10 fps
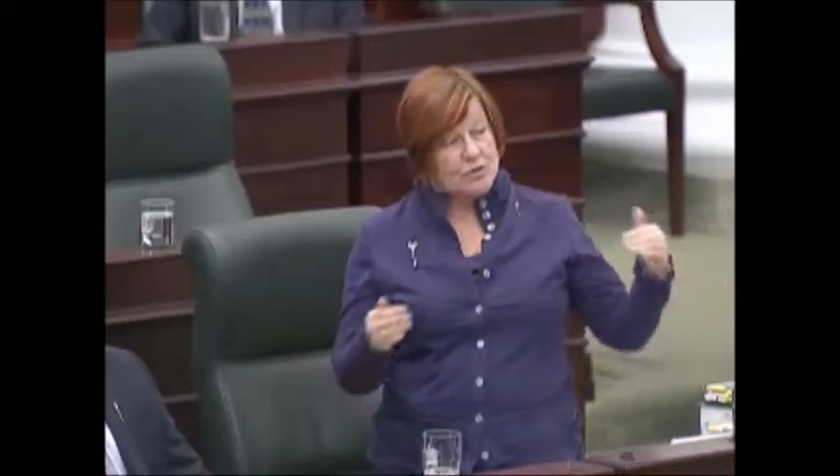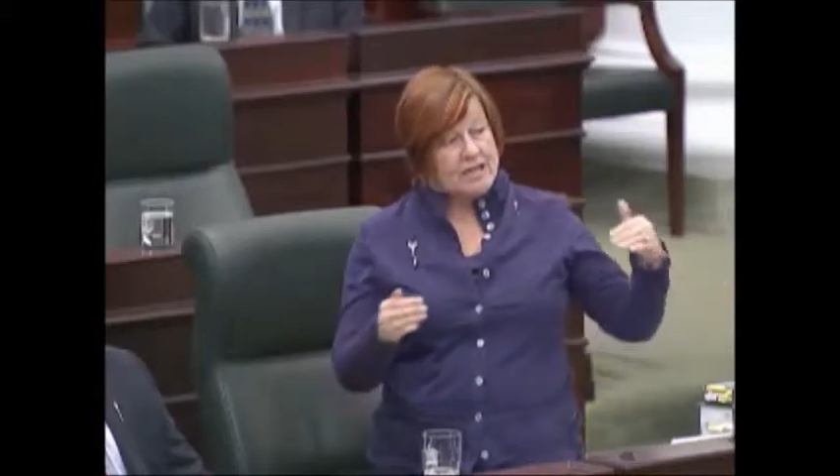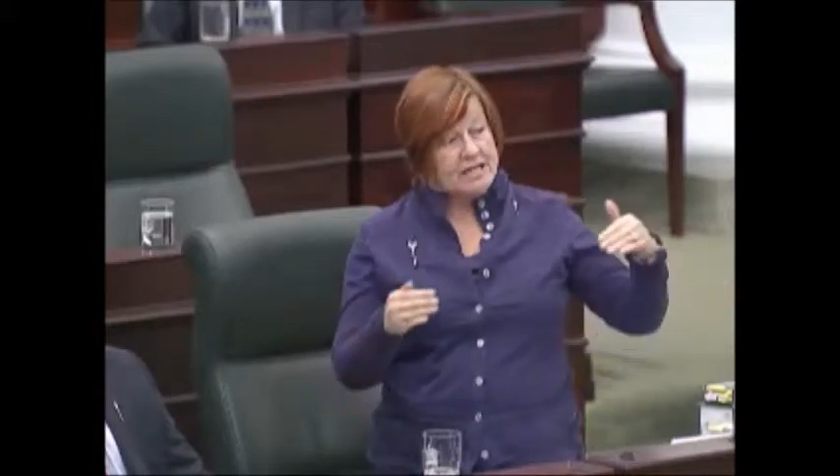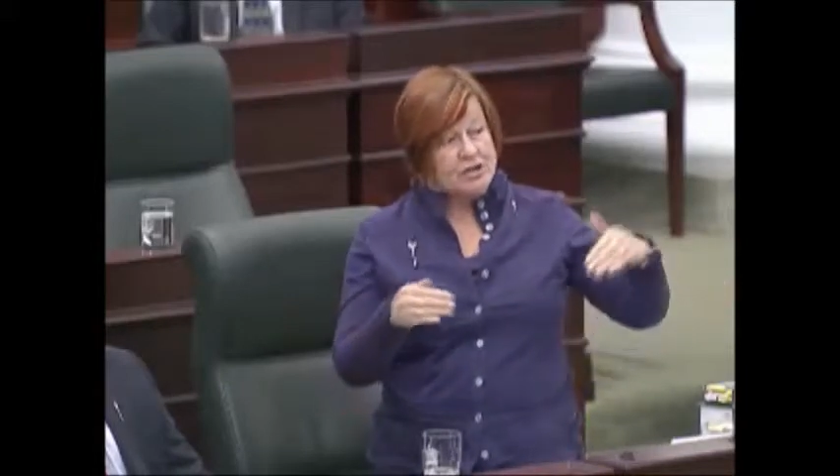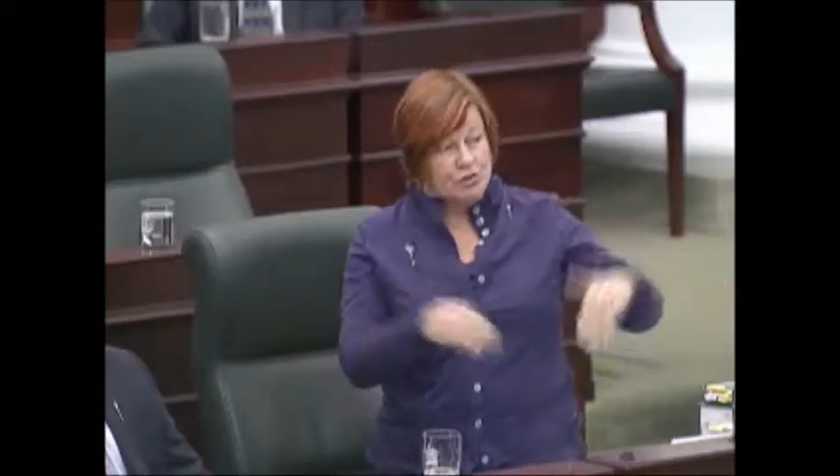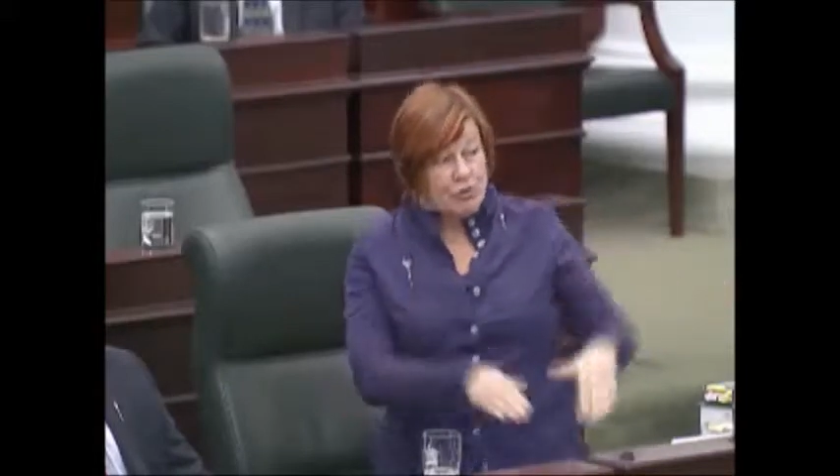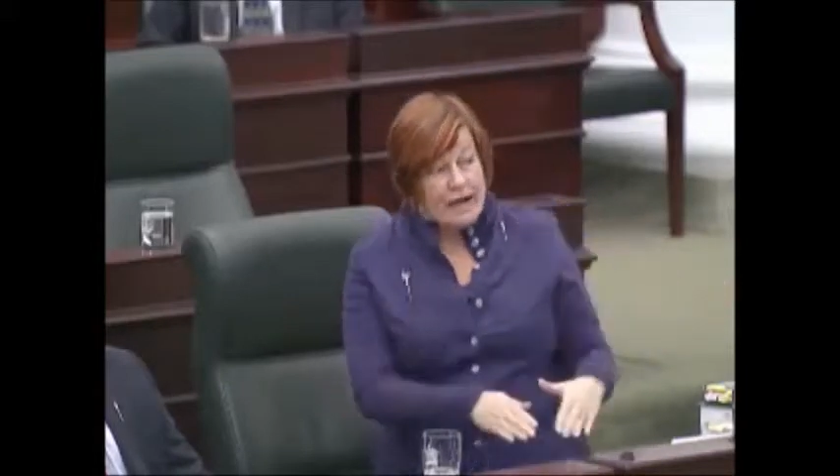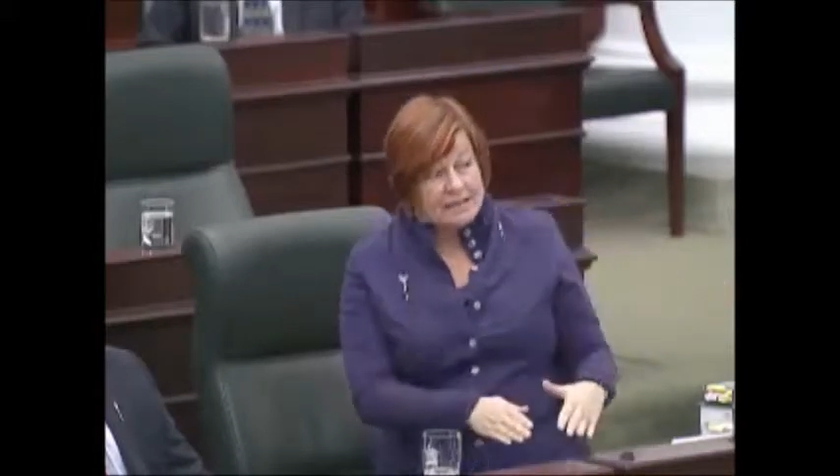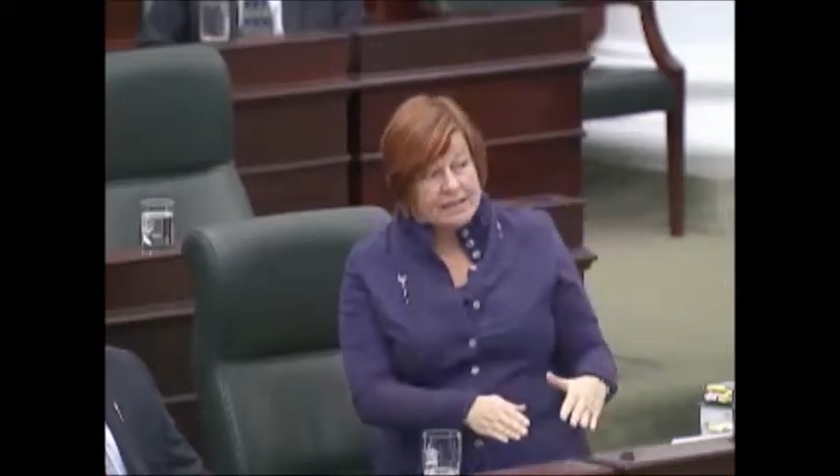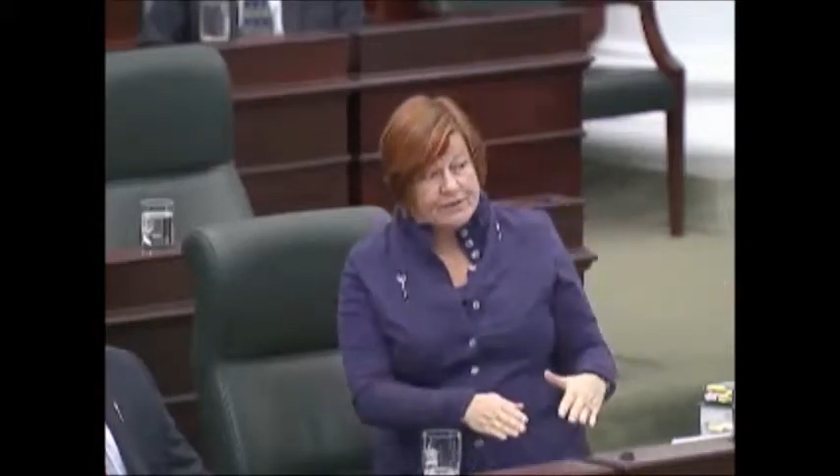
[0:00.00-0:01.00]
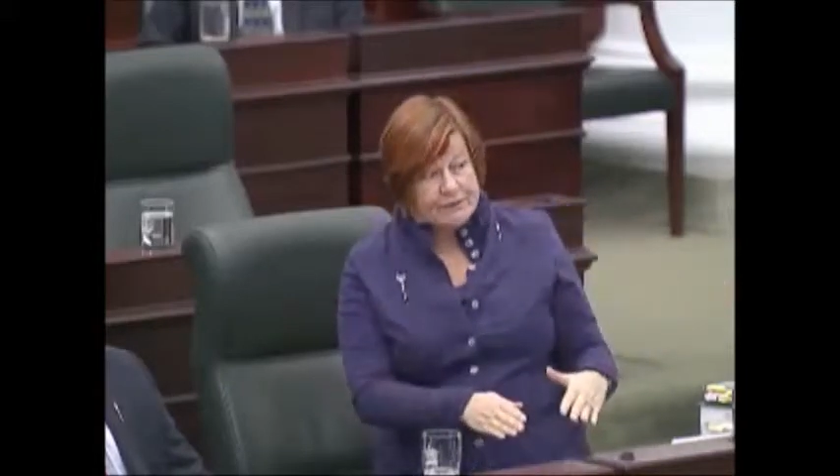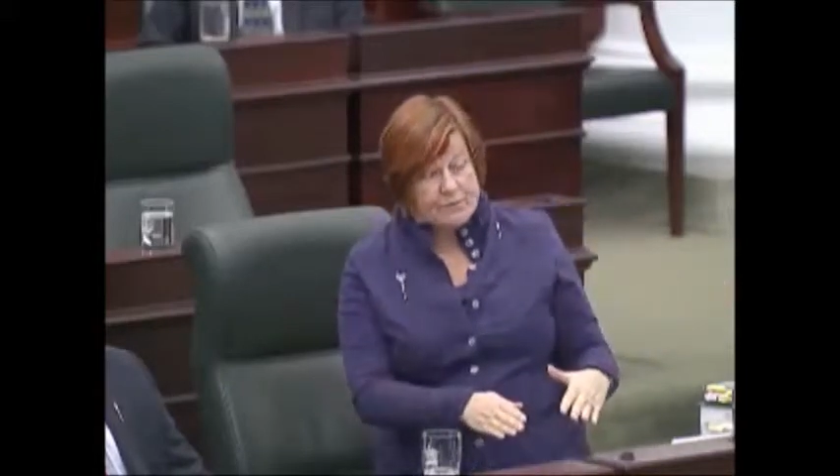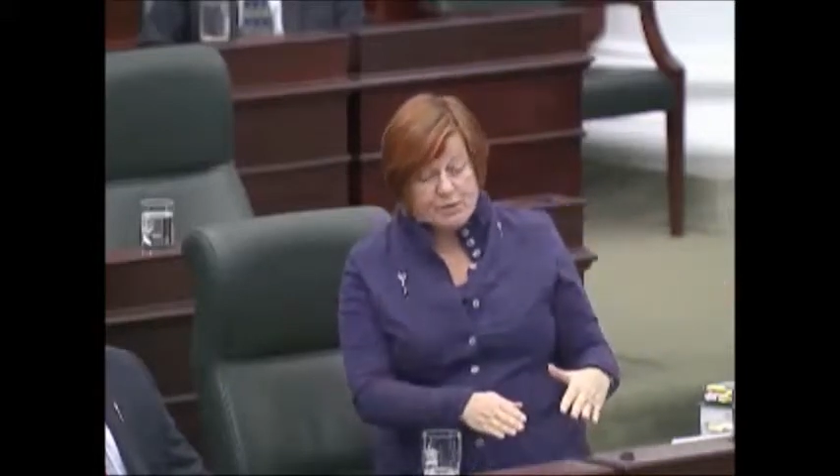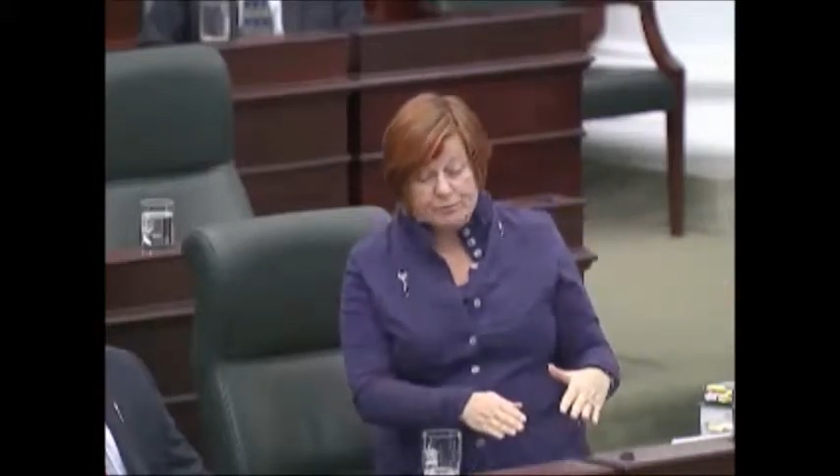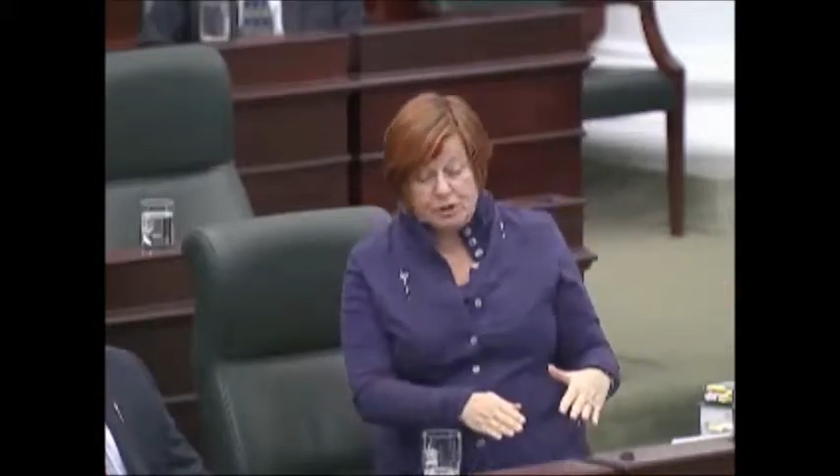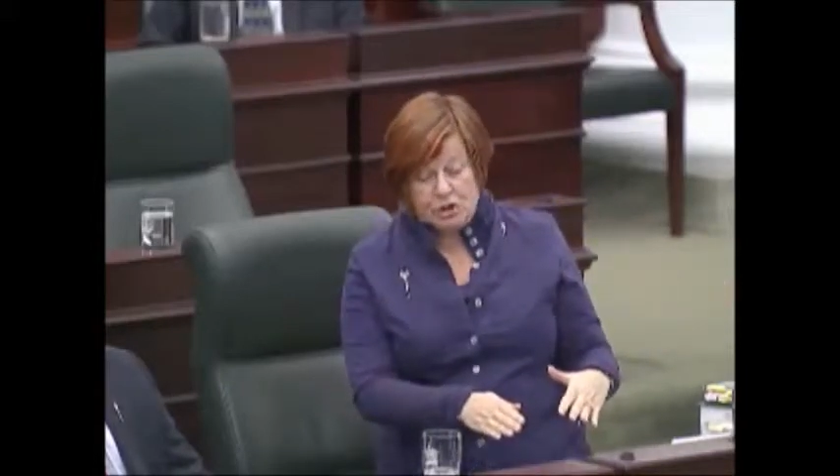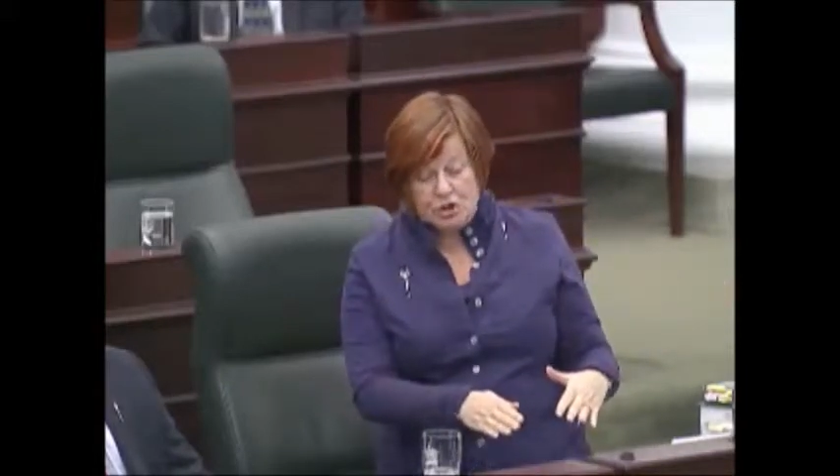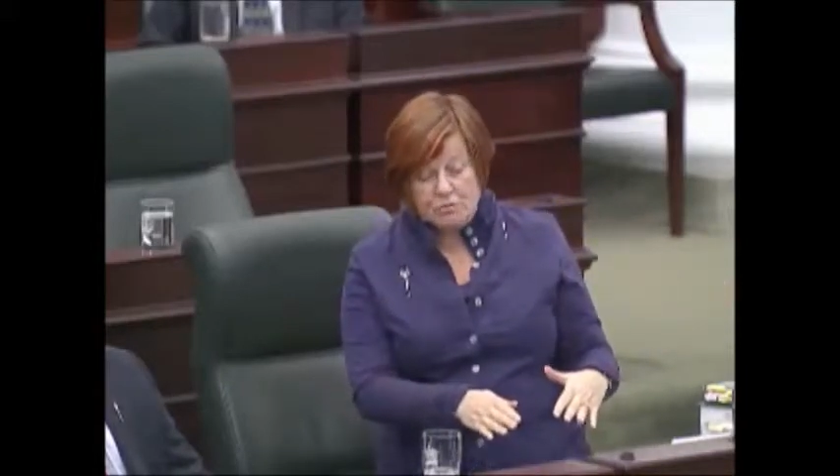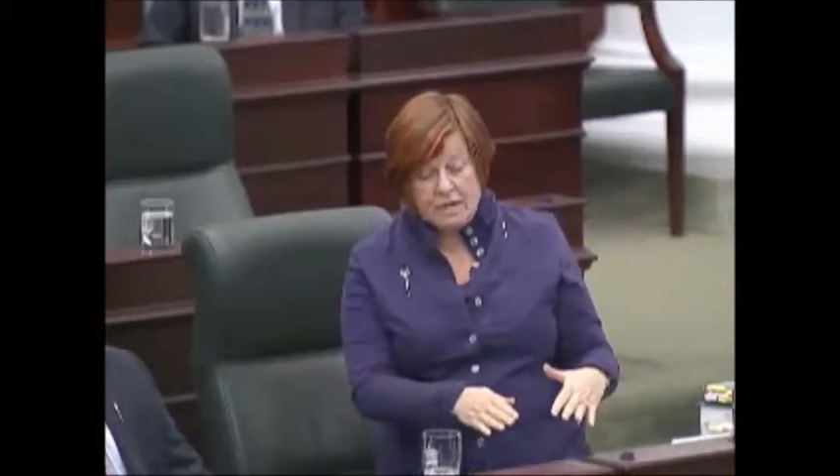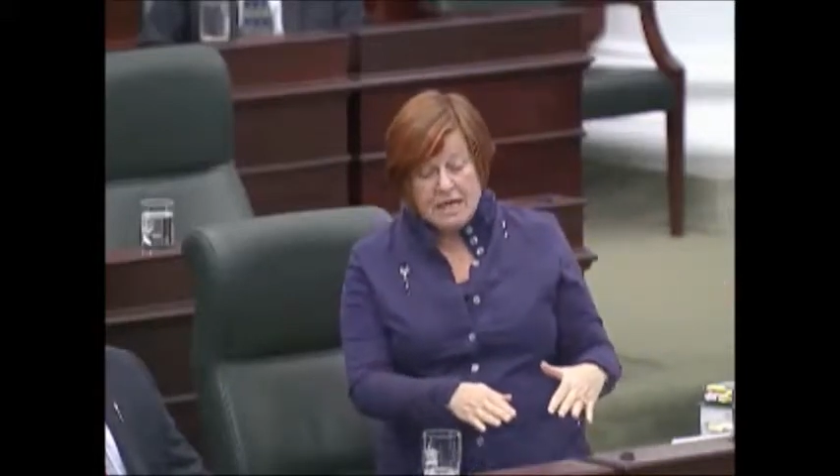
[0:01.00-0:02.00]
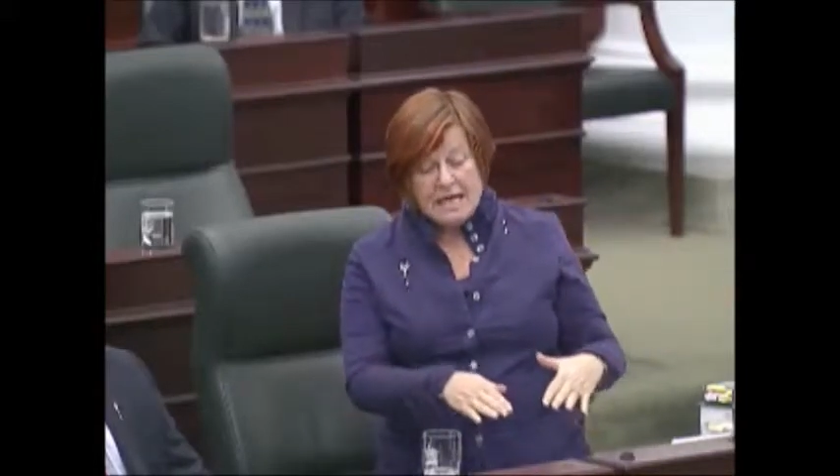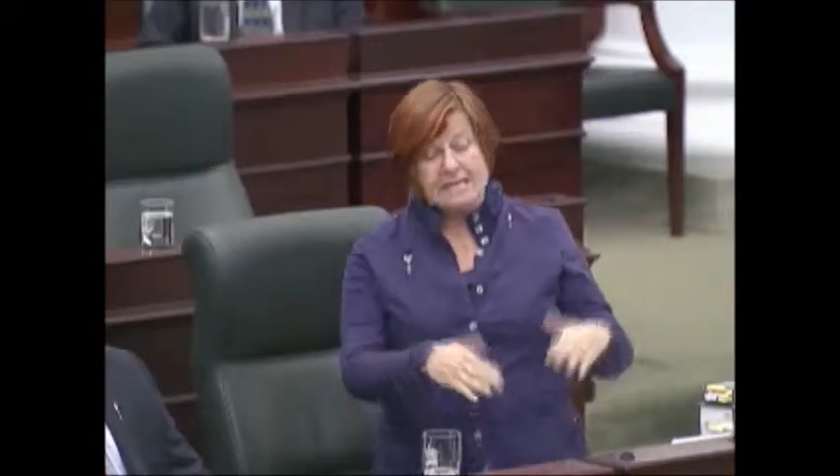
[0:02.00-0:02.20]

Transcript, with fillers: drink it directly from the plume?